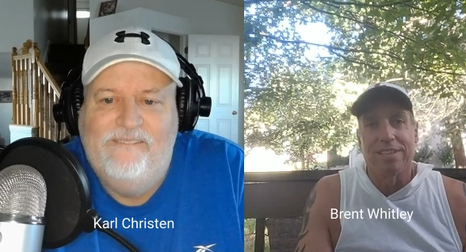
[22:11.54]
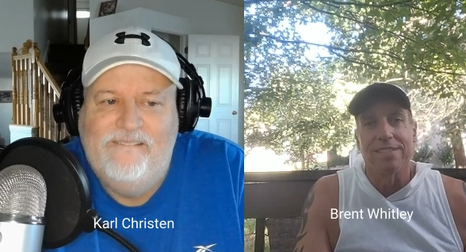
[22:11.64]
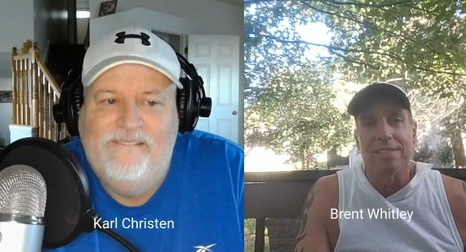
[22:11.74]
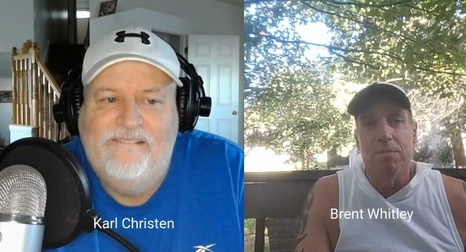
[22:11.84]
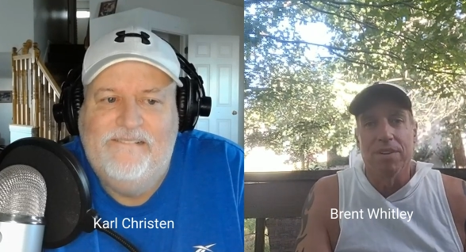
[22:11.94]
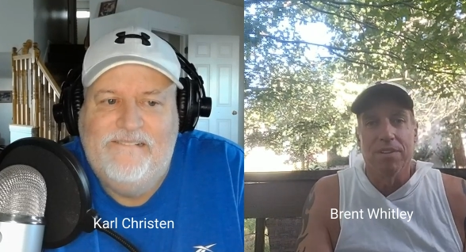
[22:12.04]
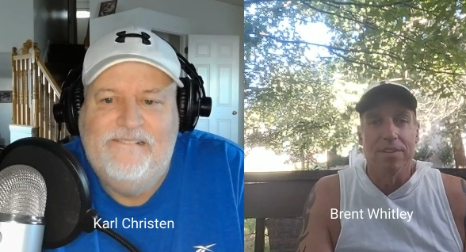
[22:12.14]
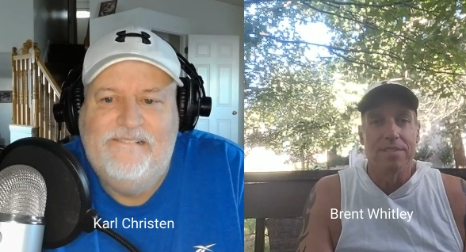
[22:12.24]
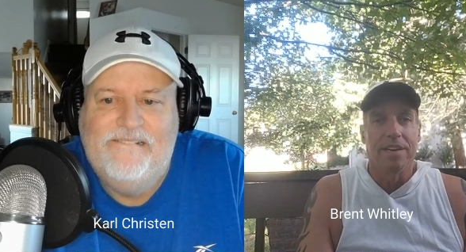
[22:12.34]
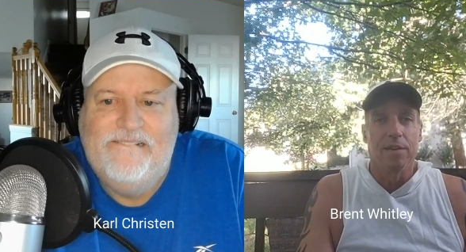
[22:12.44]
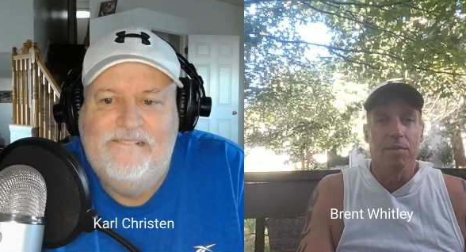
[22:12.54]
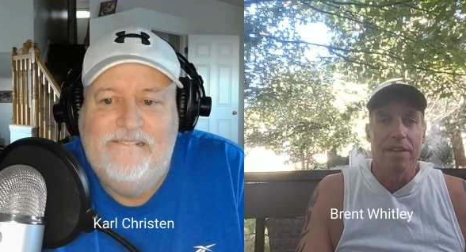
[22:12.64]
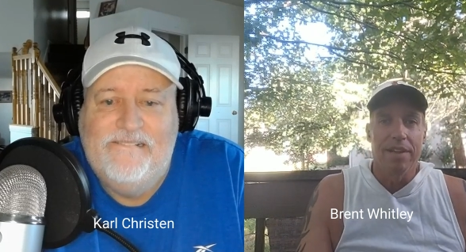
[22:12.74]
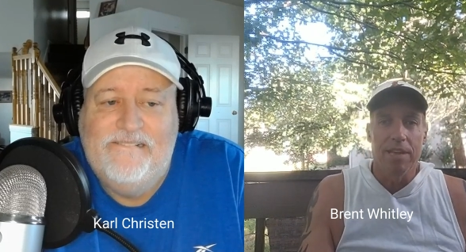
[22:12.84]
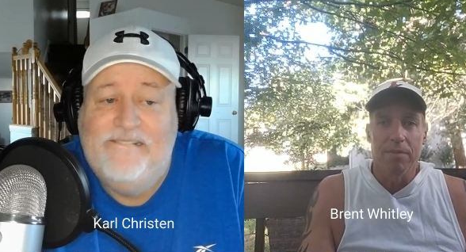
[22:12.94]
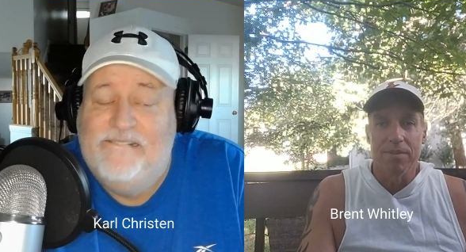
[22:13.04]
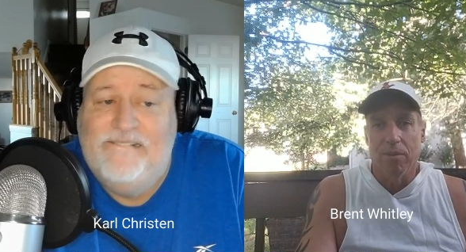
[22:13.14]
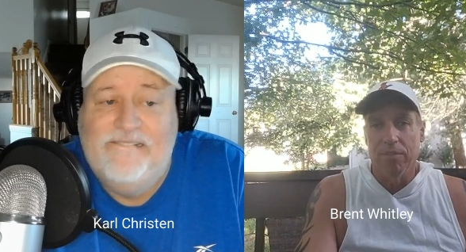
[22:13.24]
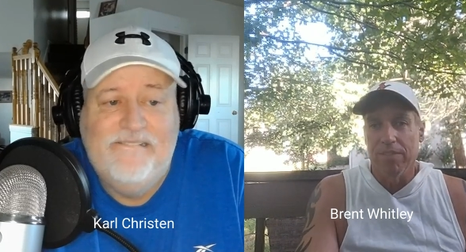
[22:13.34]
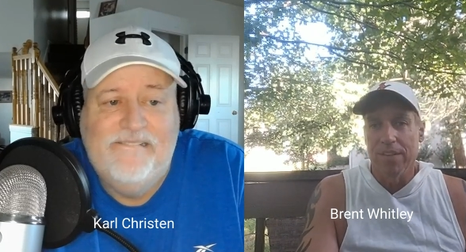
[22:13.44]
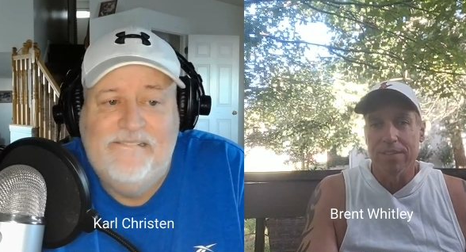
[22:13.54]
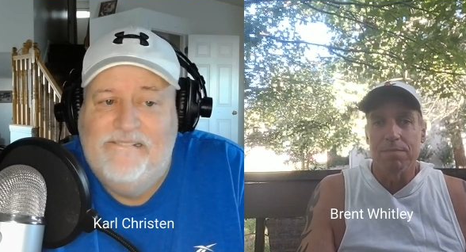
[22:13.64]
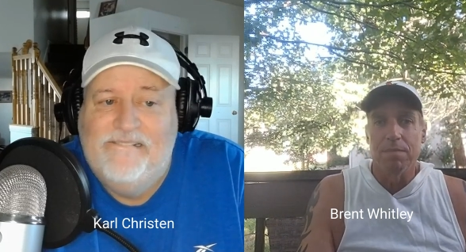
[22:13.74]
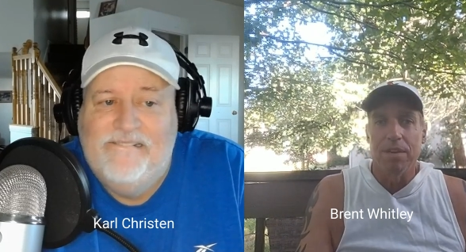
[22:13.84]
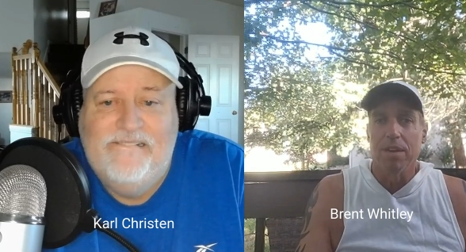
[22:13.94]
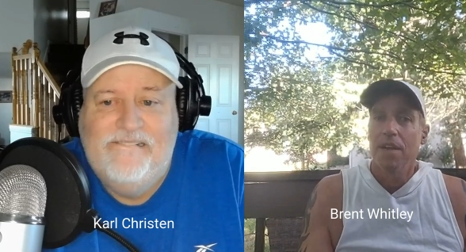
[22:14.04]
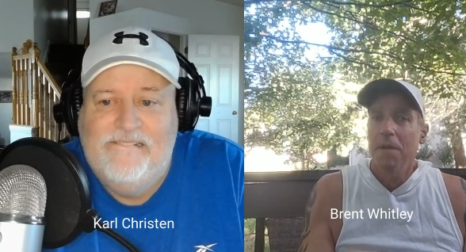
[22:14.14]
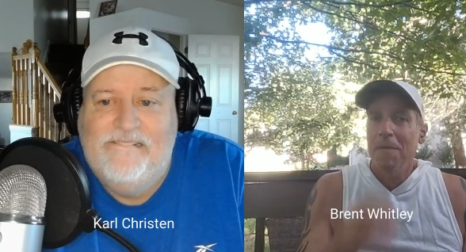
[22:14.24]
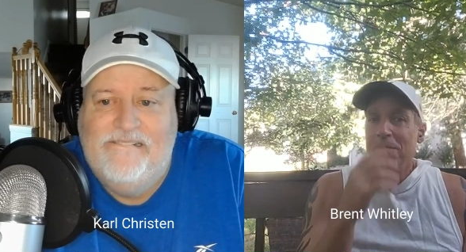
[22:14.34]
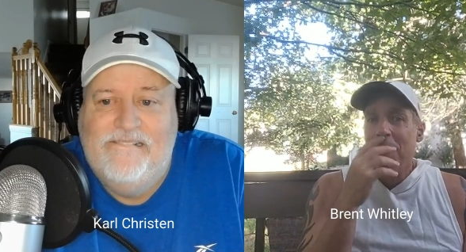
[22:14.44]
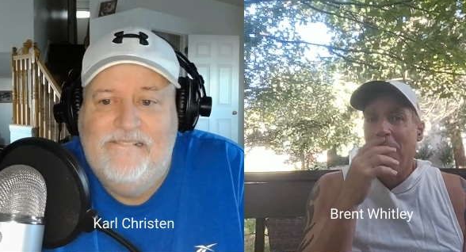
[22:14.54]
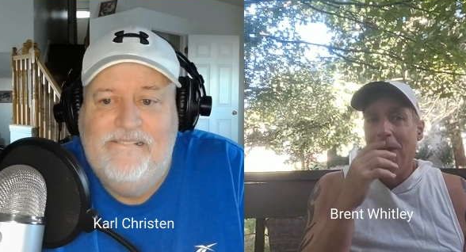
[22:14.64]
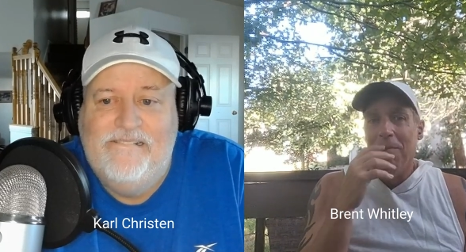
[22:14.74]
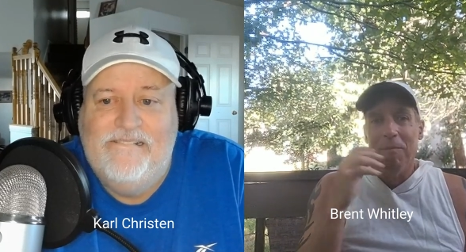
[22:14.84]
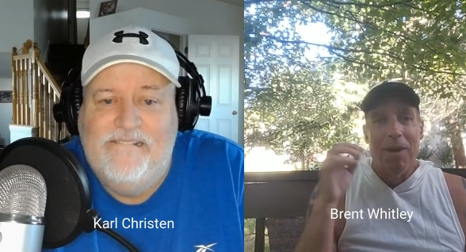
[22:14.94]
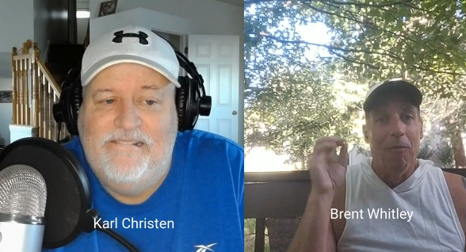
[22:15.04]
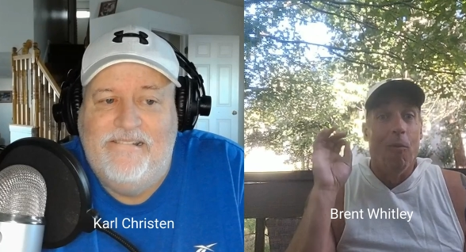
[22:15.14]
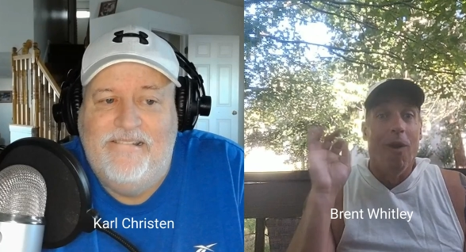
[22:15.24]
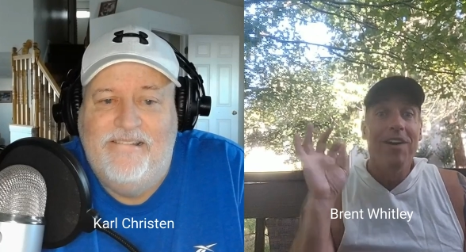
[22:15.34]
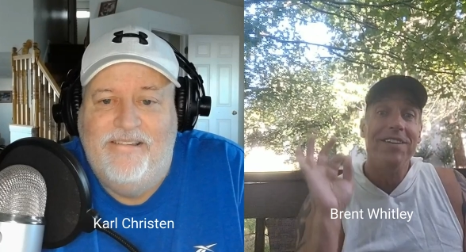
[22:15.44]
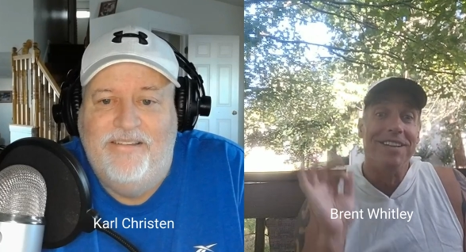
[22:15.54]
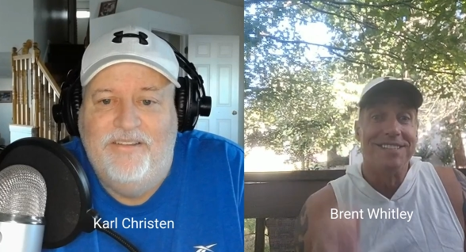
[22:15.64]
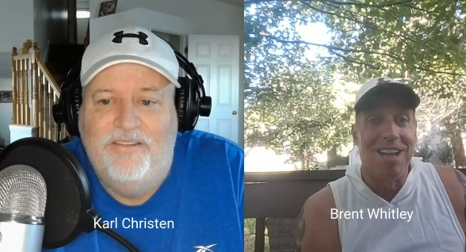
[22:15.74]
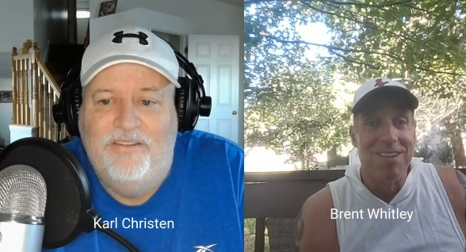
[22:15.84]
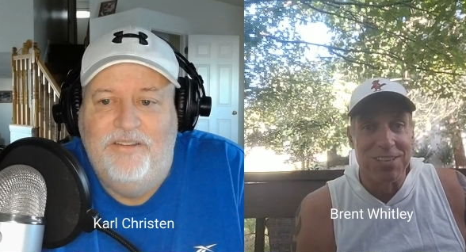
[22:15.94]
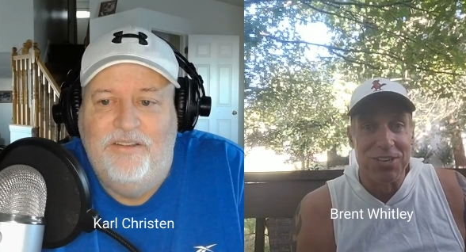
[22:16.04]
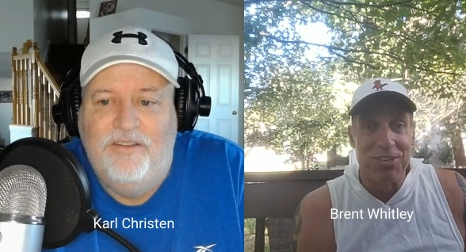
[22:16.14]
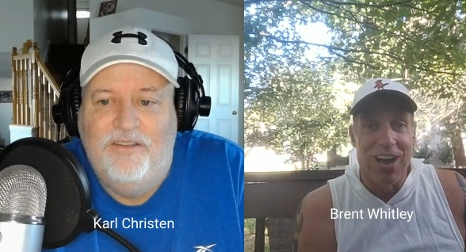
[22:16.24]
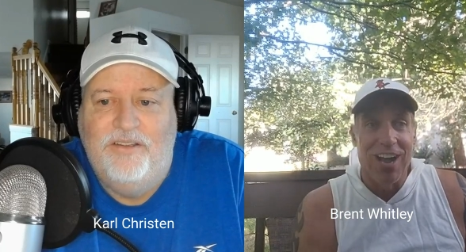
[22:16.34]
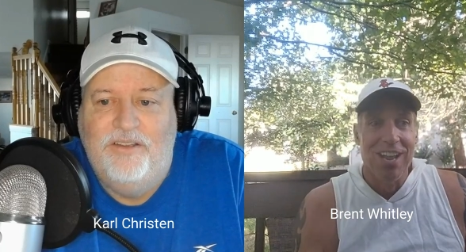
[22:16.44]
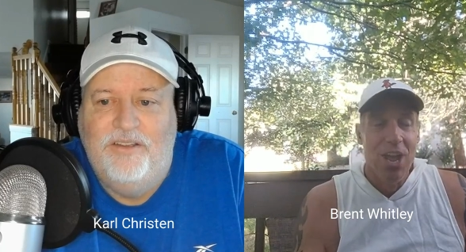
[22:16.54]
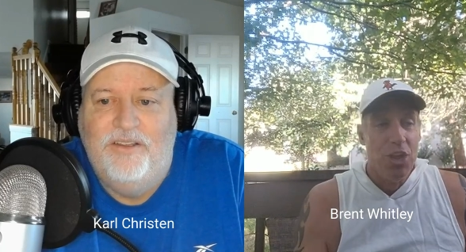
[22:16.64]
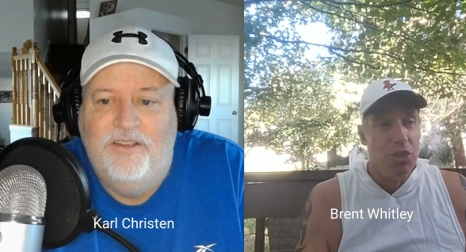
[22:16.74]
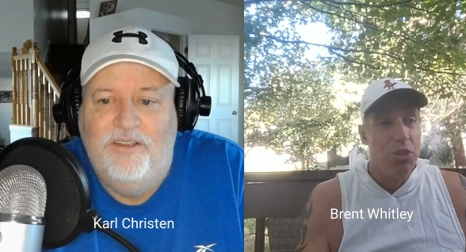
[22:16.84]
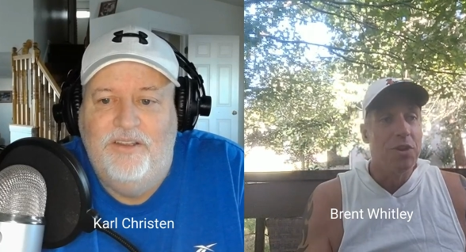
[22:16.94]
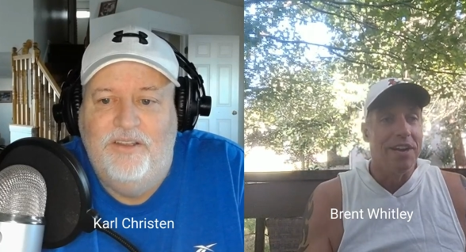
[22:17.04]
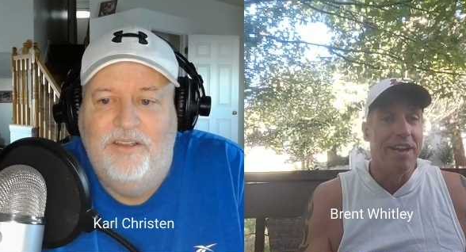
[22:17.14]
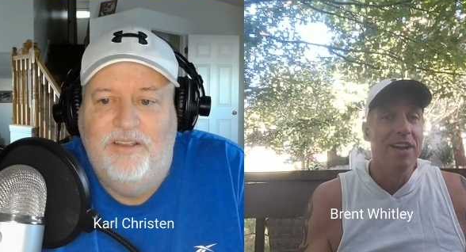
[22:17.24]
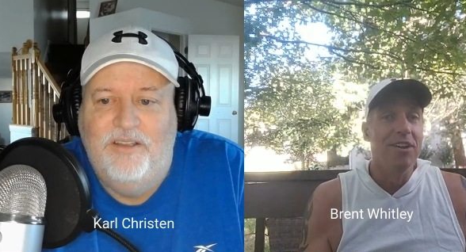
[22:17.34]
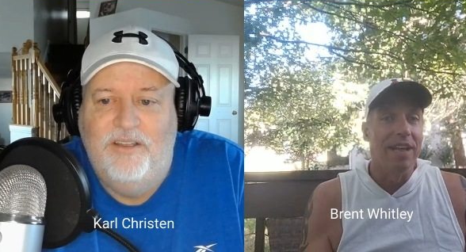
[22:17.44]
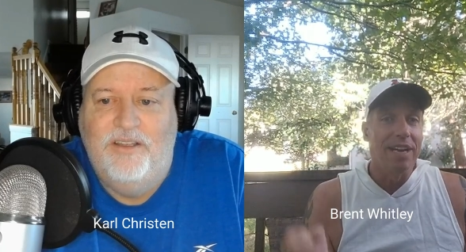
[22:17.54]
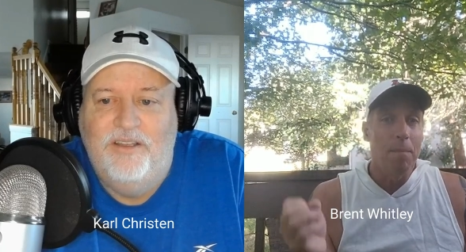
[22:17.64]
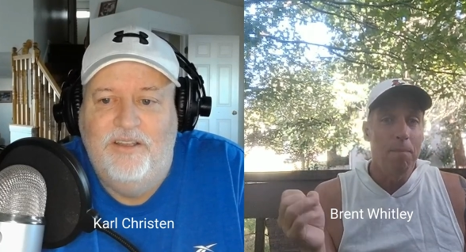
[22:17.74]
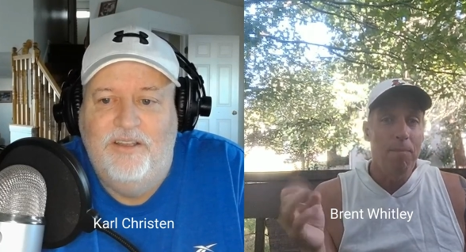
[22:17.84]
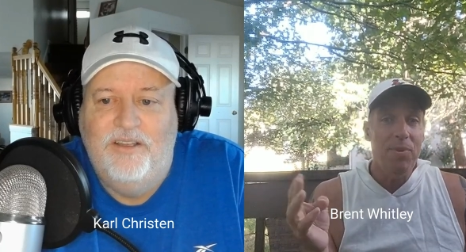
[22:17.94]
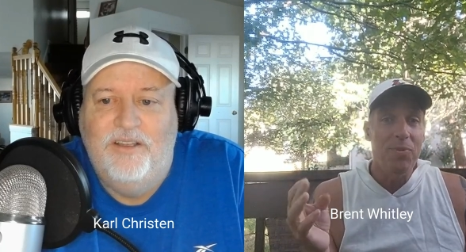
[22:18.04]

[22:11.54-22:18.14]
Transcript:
Speaker 1: shots to get somebody there. Terrible aim. No offense, but uh, but one of the times they shot, you could hear like